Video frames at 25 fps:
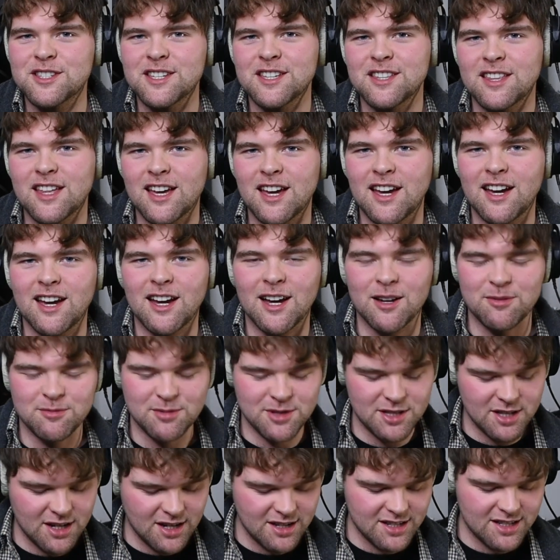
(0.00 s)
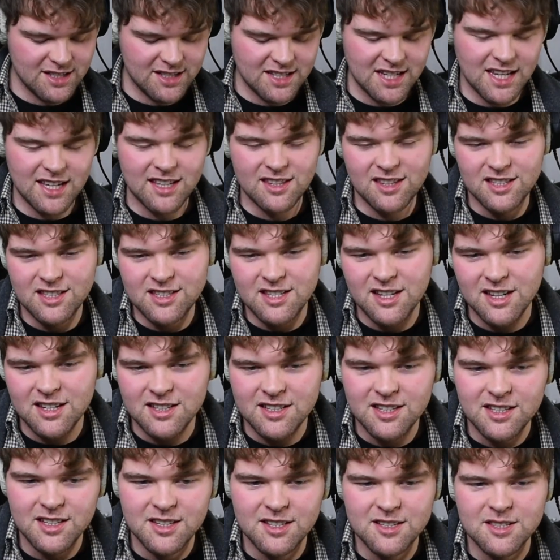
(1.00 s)
see there, I'm starting to take these
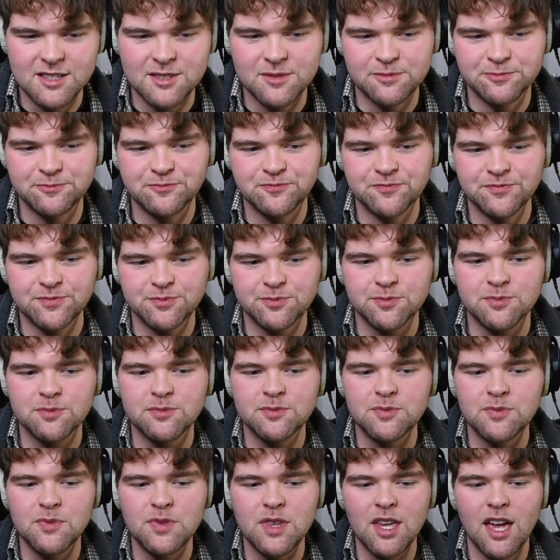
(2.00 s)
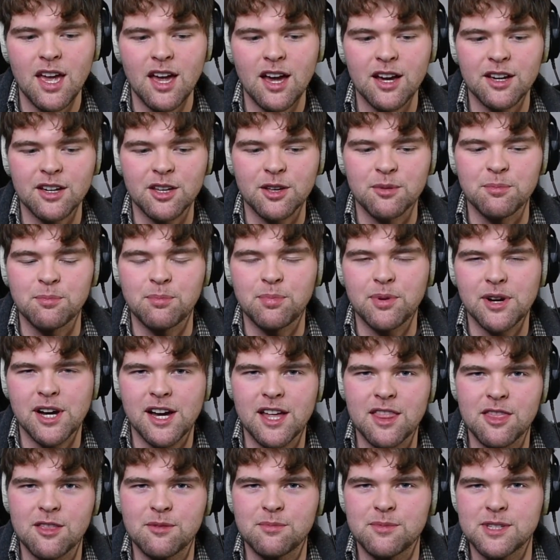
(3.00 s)
ideas and
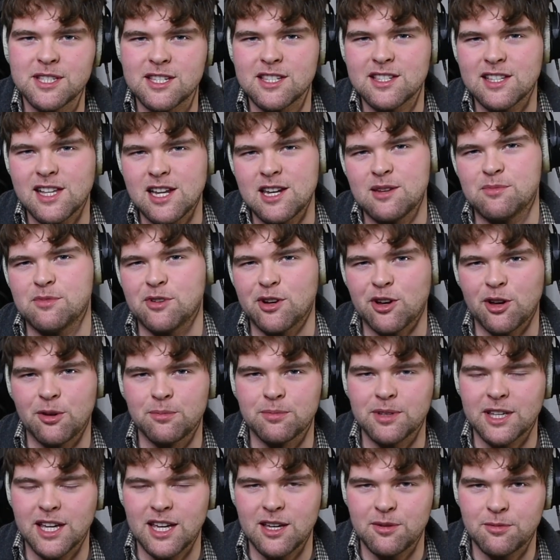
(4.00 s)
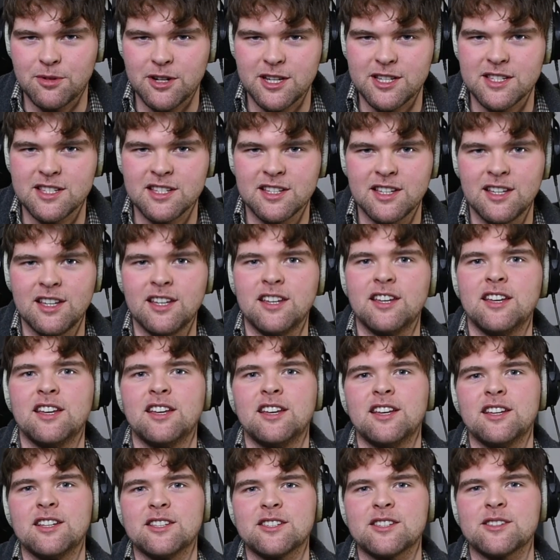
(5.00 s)
combine them in slightly more complicated ways.
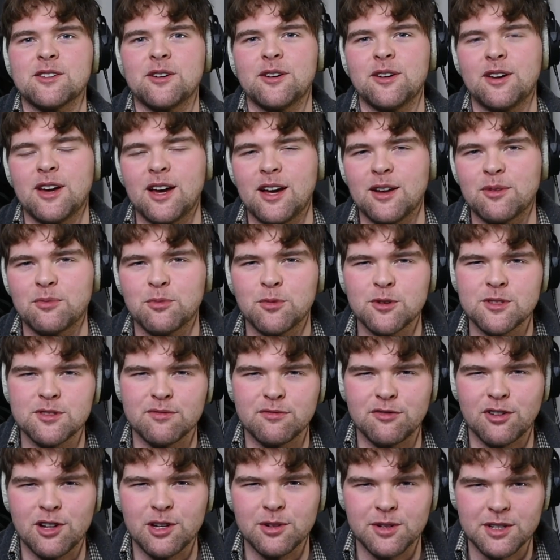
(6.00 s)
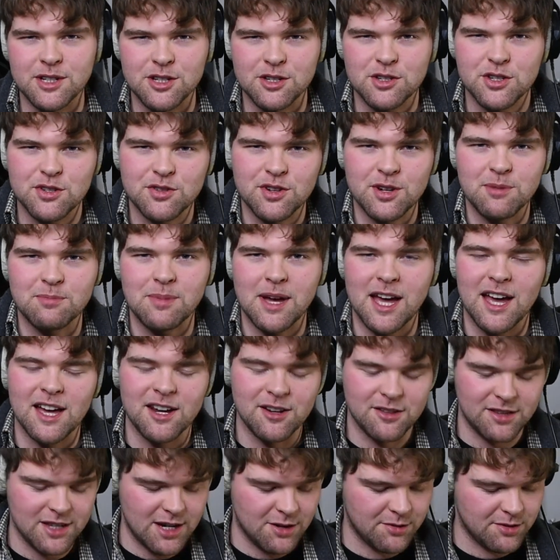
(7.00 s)
So I wasn't following a strict pattern
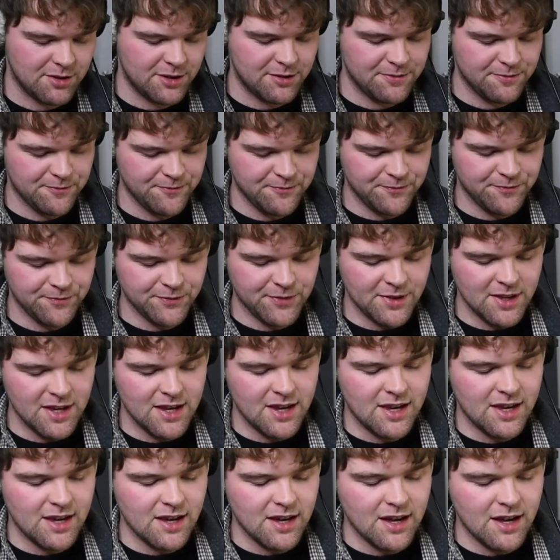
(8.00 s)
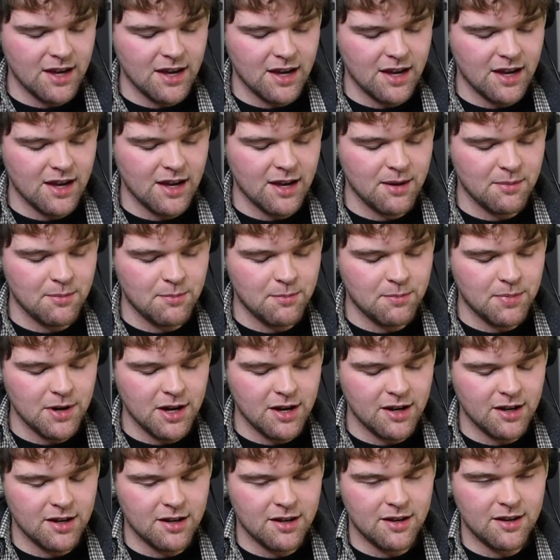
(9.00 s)
on that one.
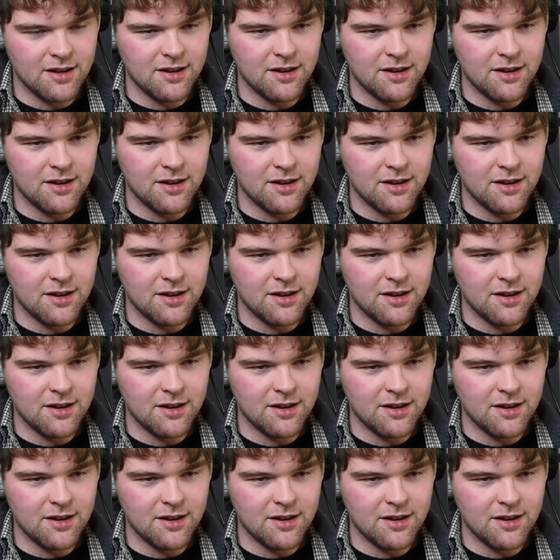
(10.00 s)
But